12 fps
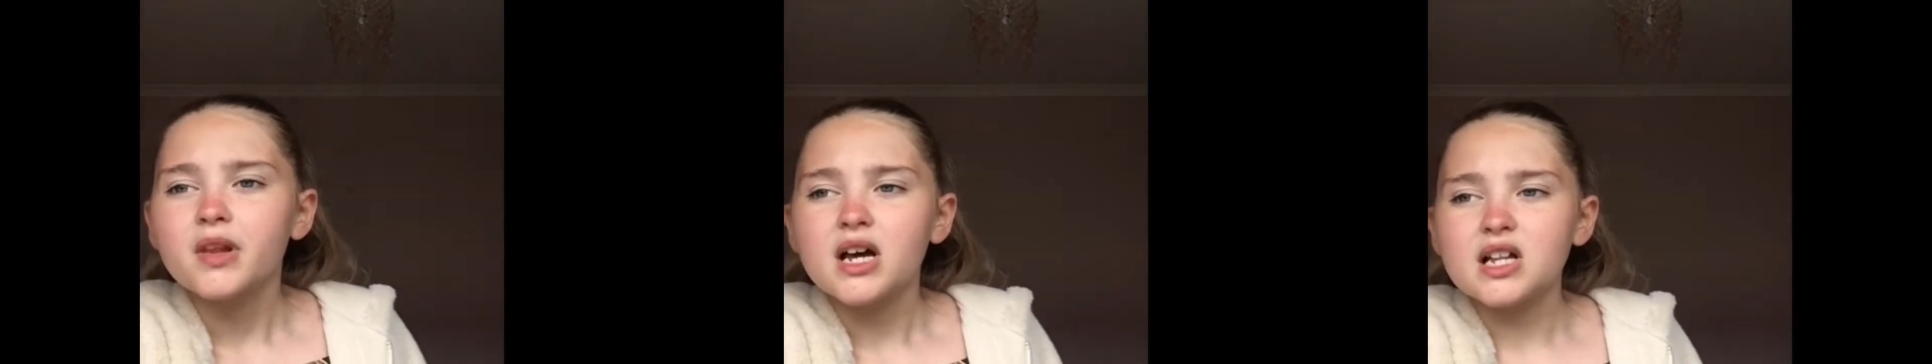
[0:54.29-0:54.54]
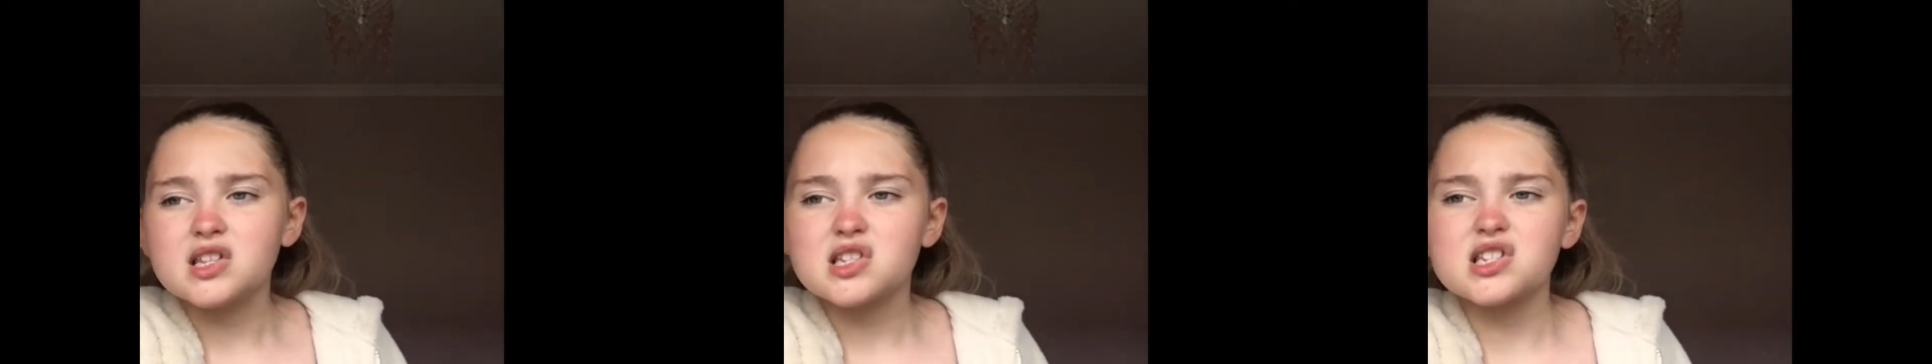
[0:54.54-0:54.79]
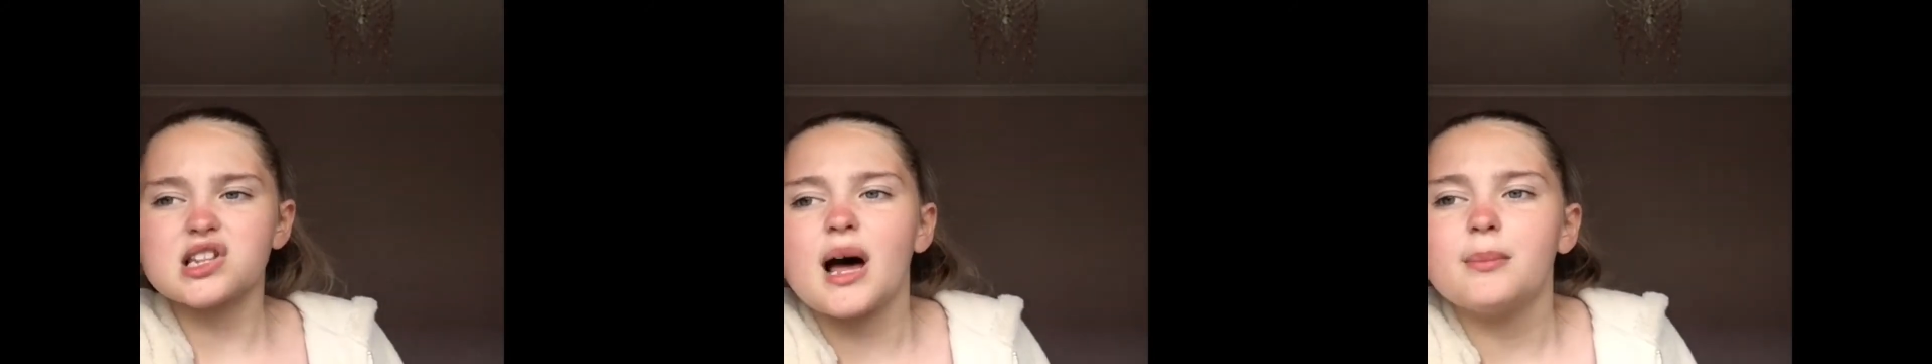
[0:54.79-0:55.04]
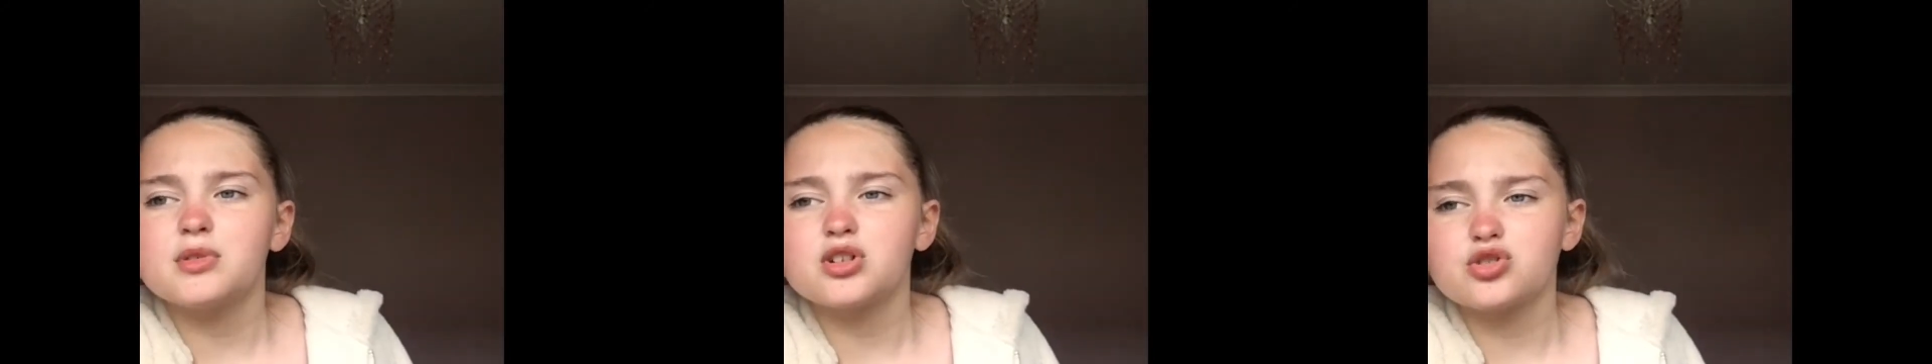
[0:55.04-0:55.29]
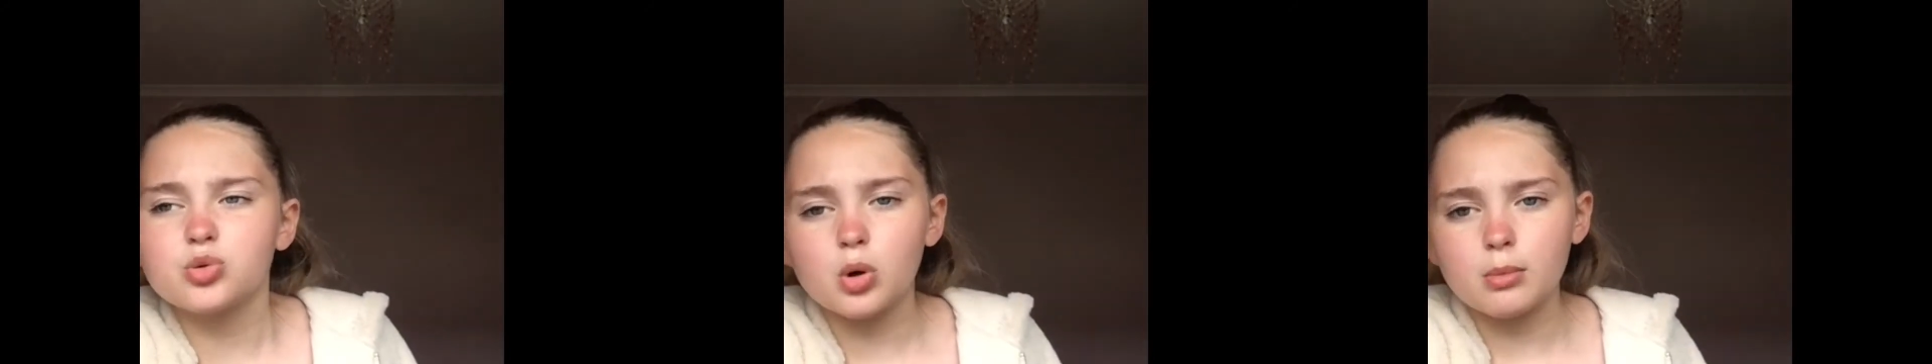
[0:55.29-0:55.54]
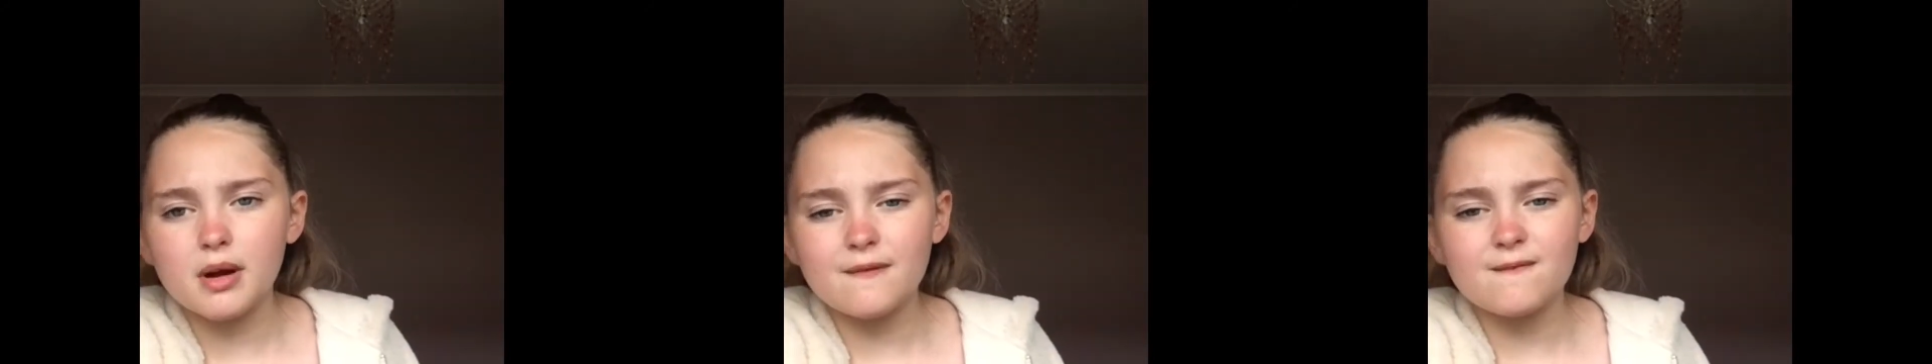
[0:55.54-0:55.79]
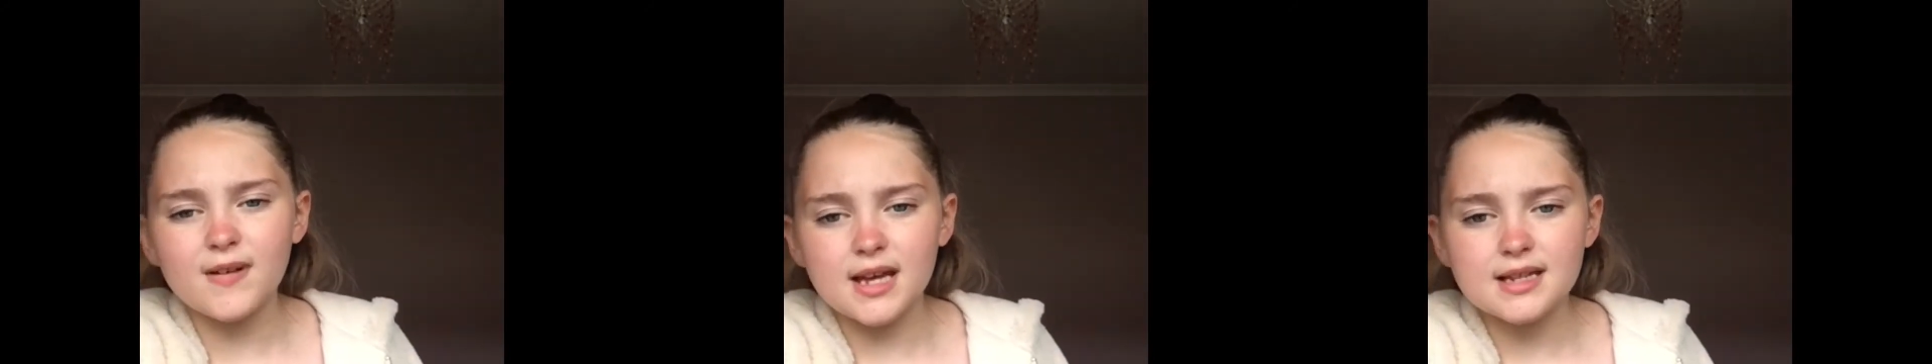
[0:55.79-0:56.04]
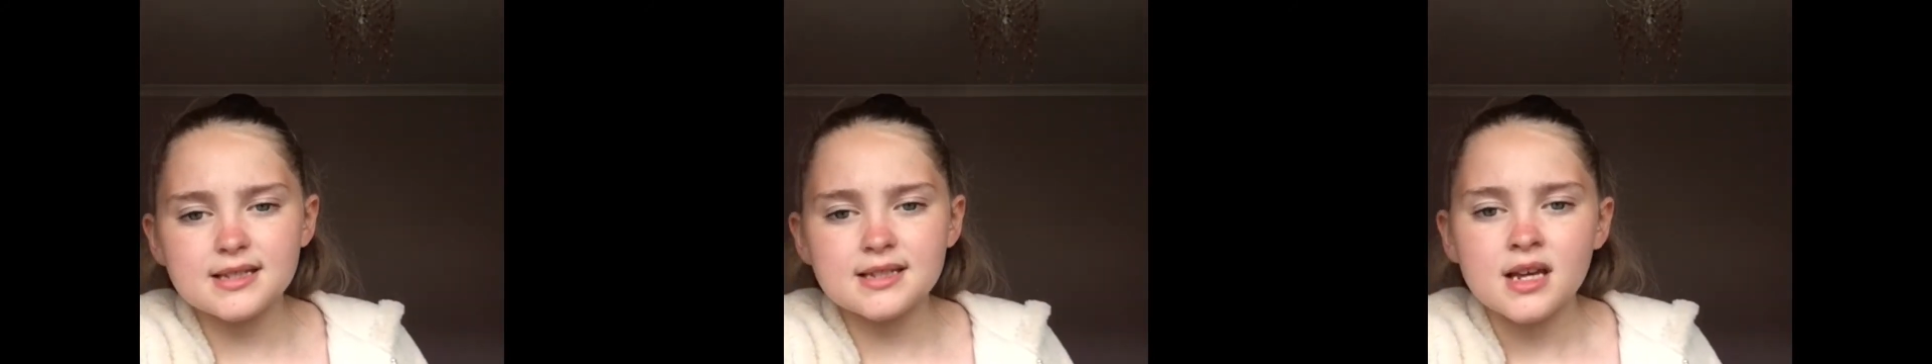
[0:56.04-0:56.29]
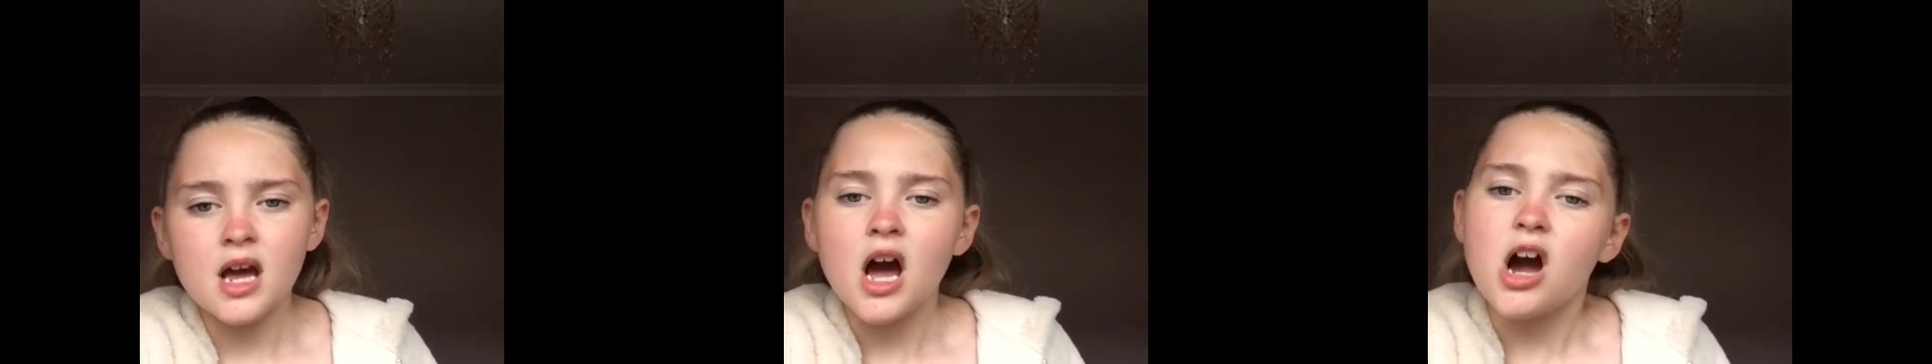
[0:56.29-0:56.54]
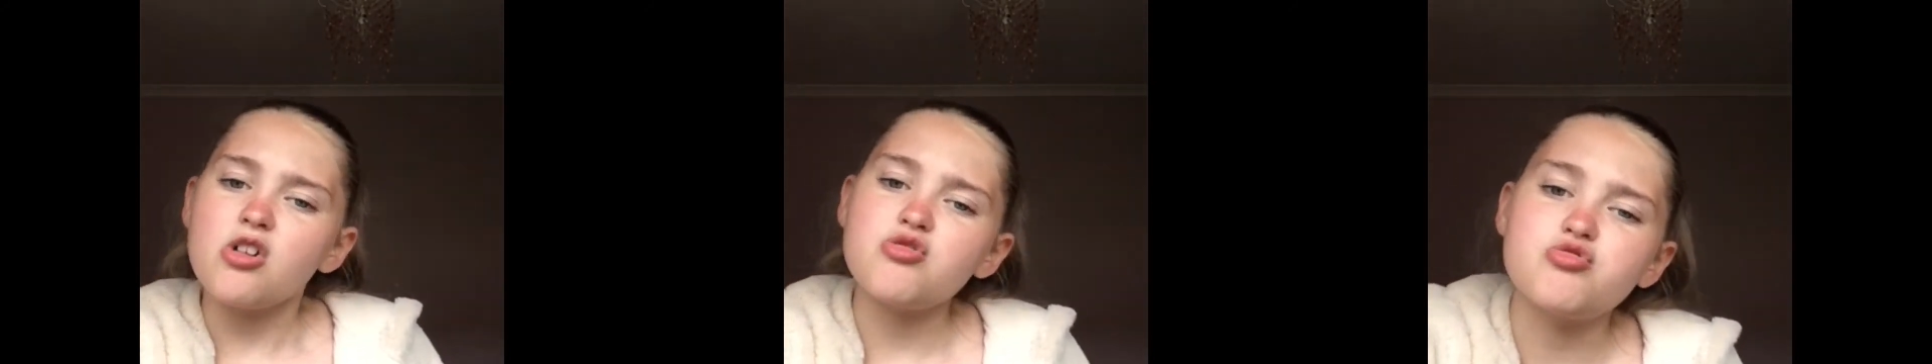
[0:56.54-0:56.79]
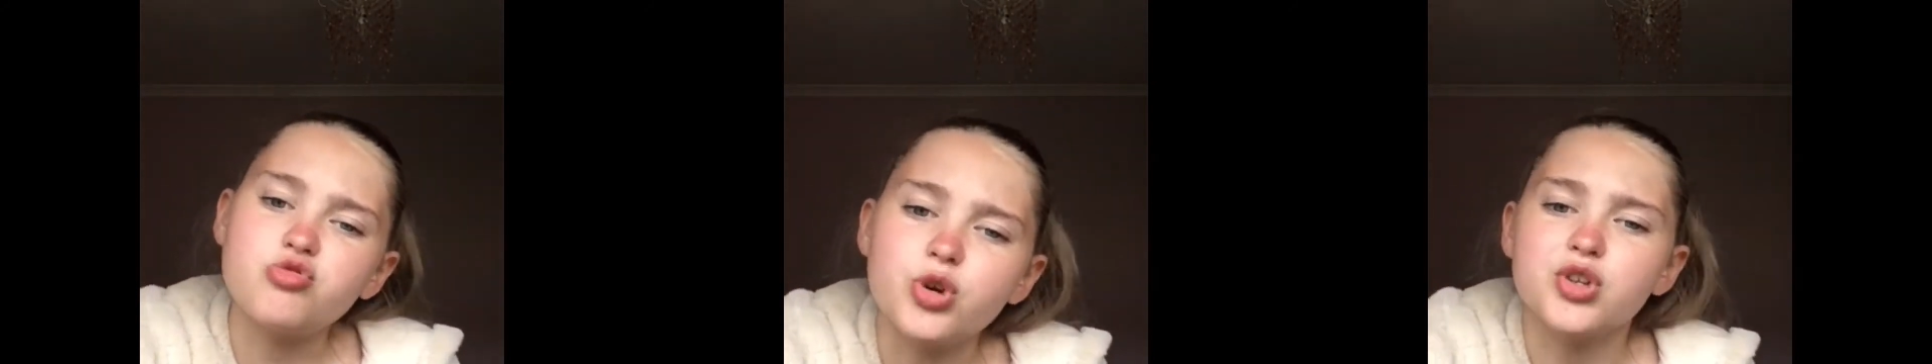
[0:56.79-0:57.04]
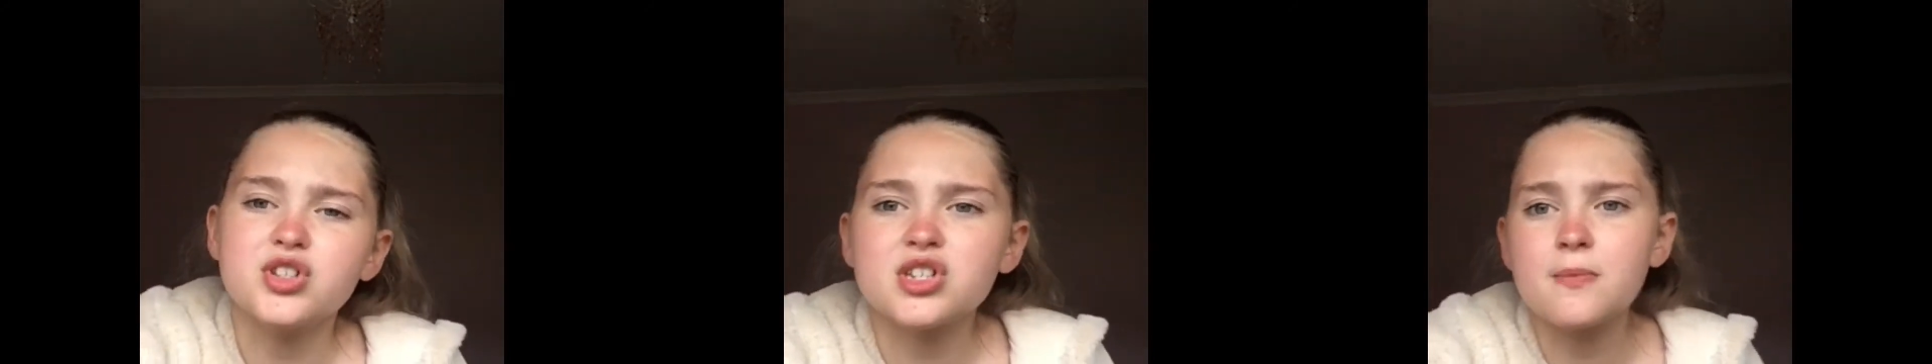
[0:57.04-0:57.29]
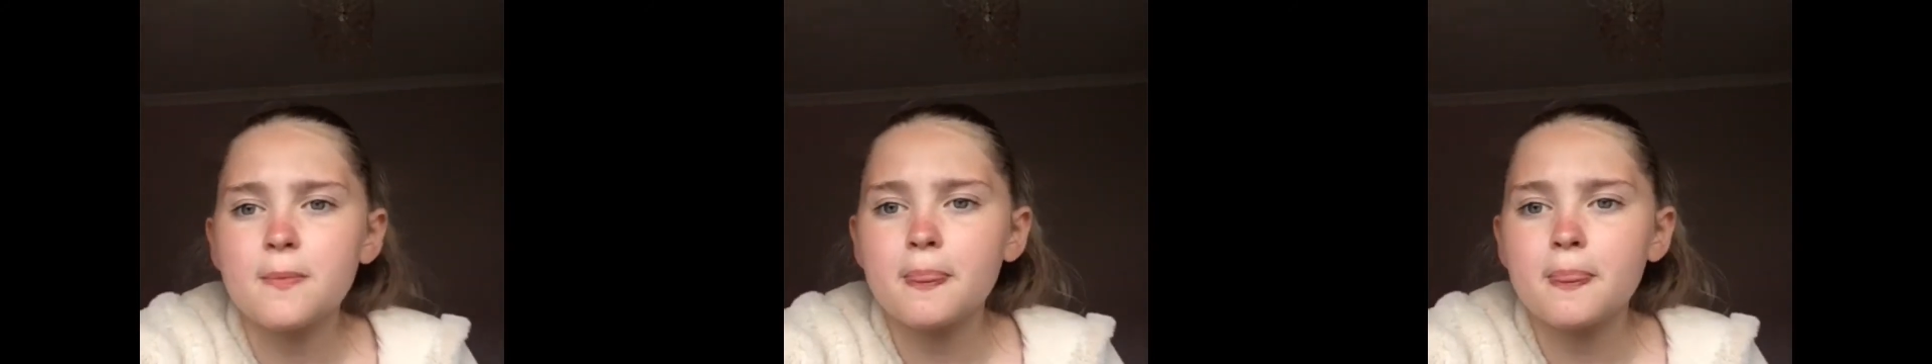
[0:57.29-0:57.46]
and slammed her door in my face. How rude.